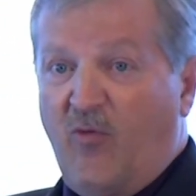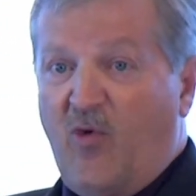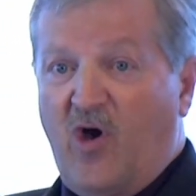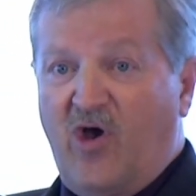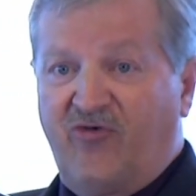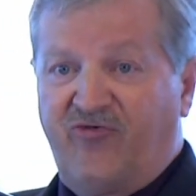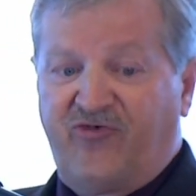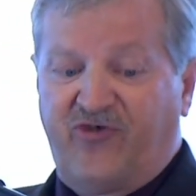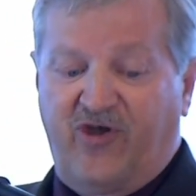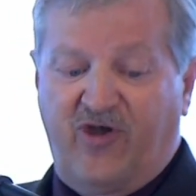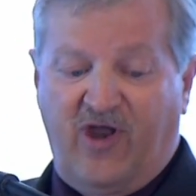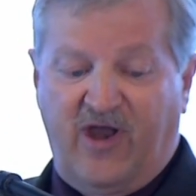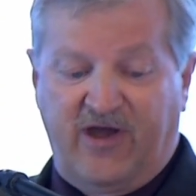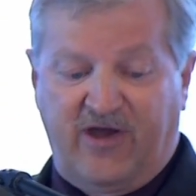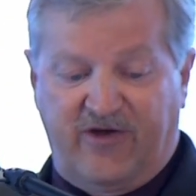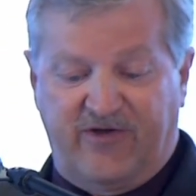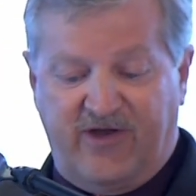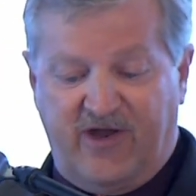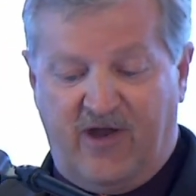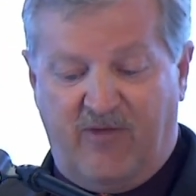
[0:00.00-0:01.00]
to Washington,
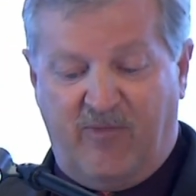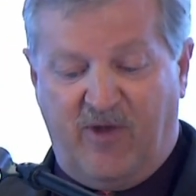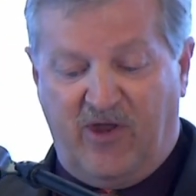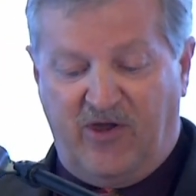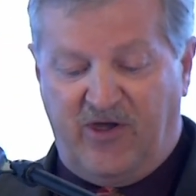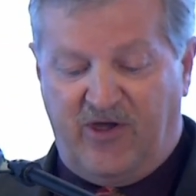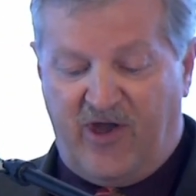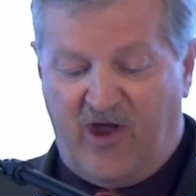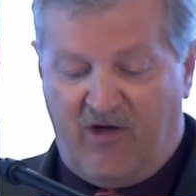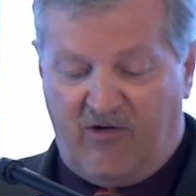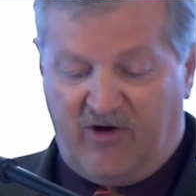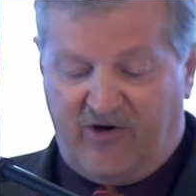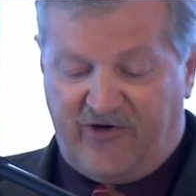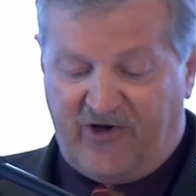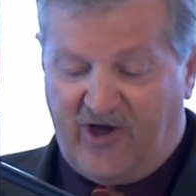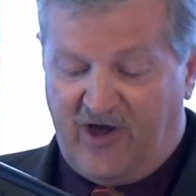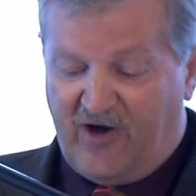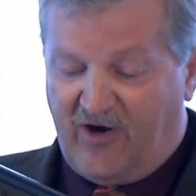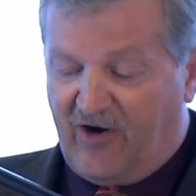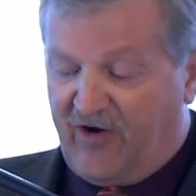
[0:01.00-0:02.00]
like a $10 million
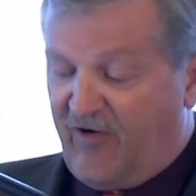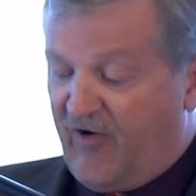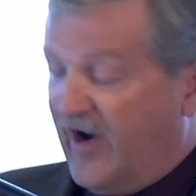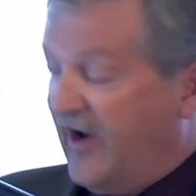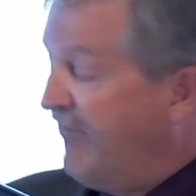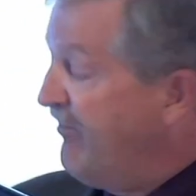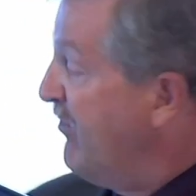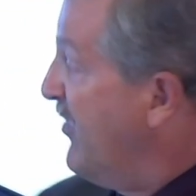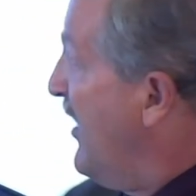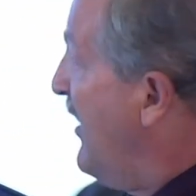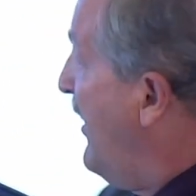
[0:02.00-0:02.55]
Tiger grant.